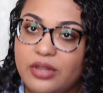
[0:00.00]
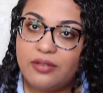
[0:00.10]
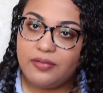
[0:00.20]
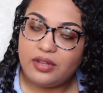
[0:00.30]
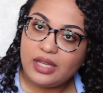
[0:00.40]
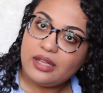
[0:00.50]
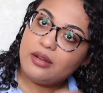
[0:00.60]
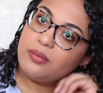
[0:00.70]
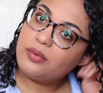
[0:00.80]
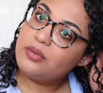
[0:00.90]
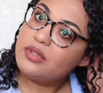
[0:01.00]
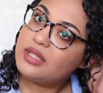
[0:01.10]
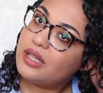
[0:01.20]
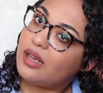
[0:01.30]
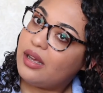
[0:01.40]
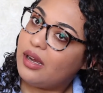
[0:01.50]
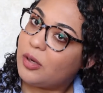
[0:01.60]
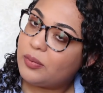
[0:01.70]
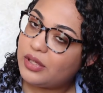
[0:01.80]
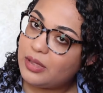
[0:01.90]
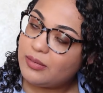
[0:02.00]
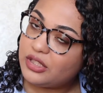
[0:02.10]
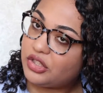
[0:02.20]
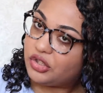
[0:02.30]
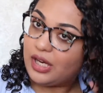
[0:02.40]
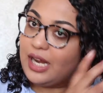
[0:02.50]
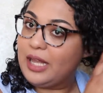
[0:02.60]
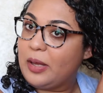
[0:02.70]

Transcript: When you feel like your roots are pretty much dry,